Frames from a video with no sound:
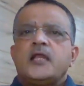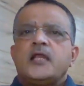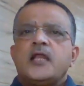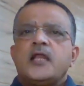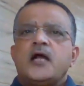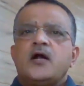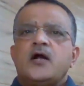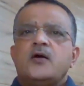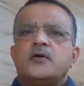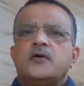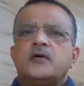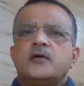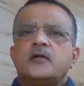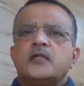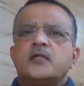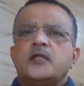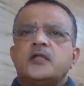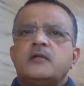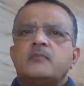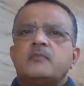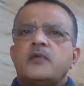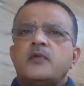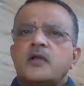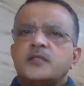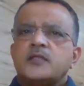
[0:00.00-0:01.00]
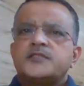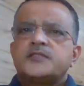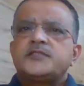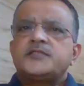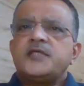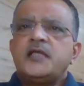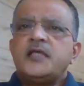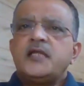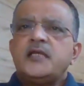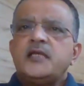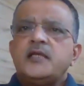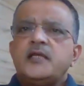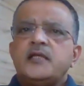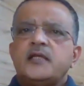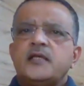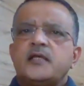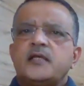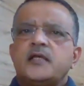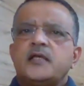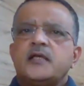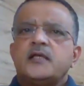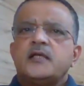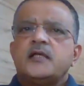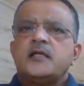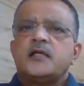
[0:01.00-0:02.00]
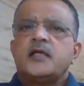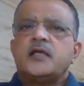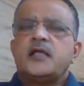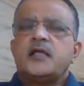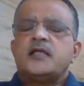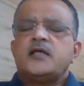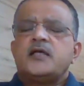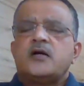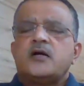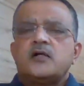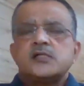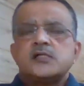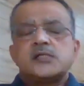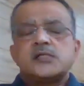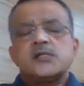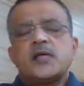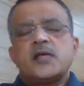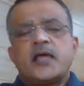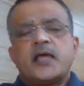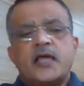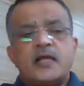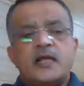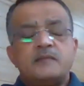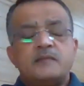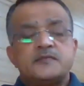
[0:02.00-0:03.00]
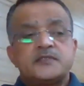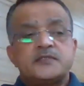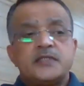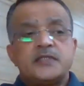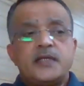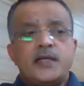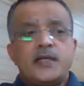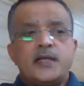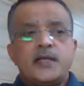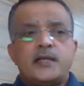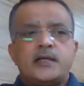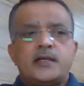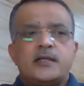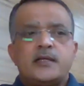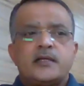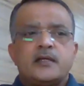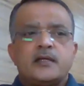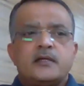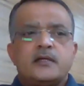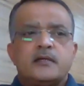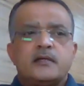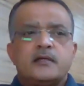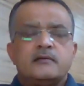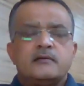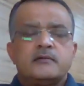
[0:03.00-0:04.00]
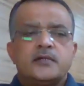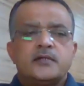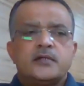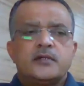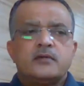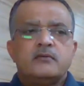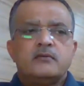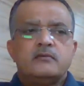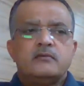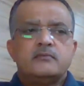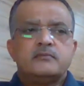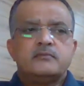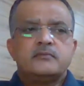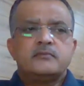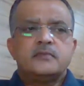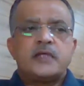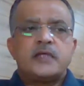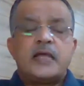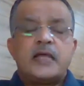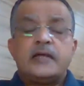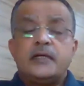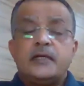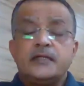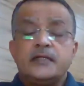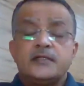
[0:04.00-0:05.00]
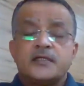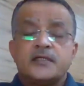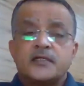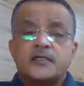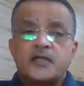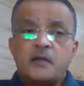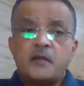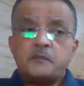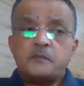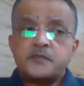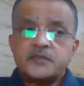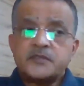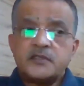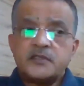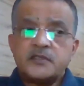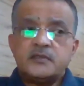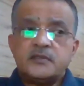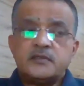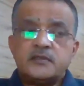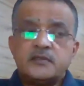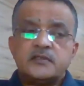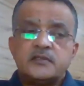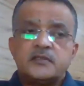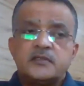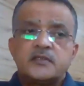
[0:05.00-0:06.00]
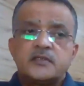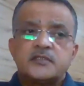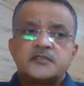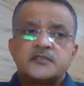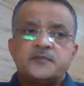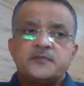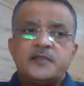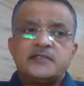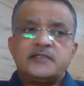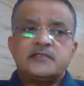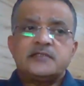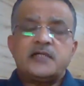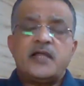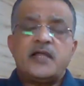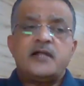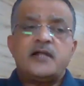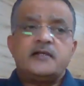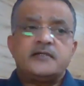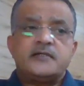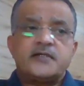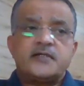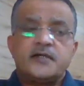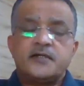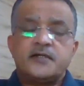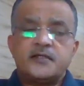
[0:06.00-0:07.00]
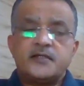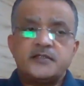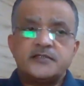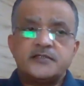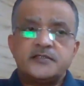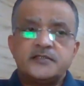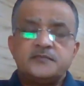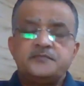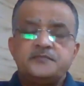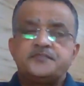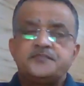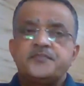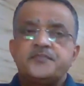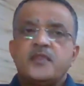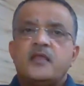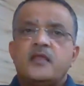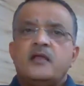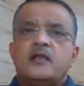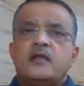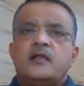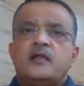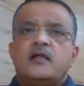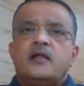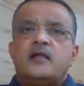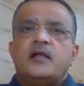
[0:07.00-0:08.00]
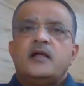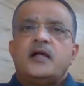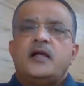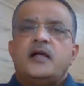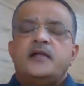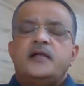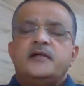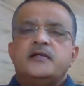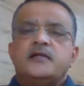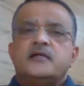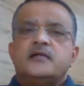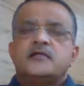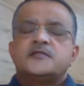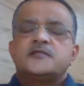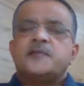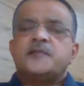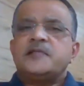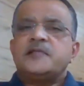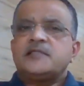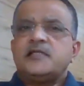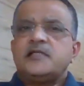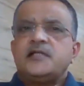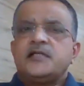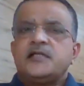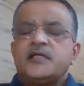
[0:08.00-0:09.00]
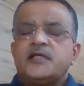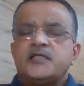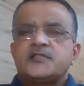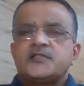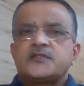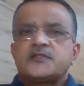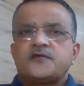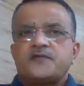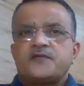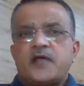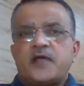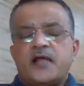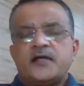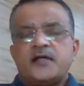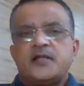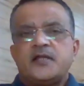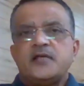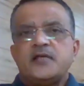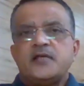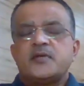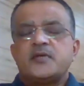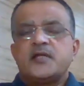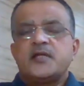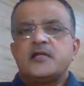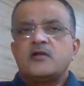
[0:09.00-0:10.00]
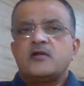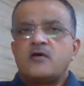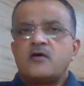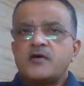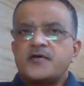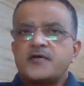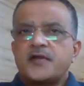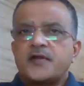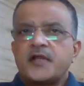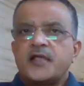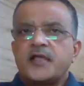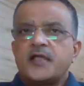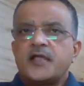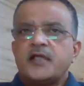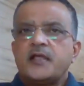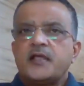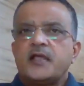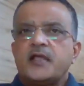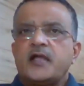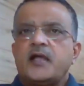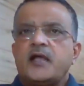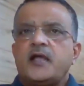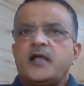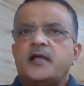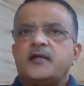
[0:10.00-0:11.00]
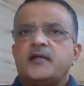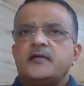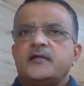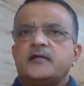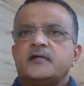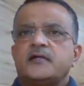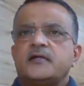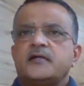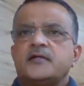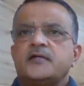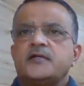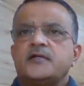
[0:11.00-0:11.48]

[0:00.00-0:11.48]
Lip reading: Now, blockchain also helps in handling the corruption, especially and terrorism, and especially in case of anti-money laundering and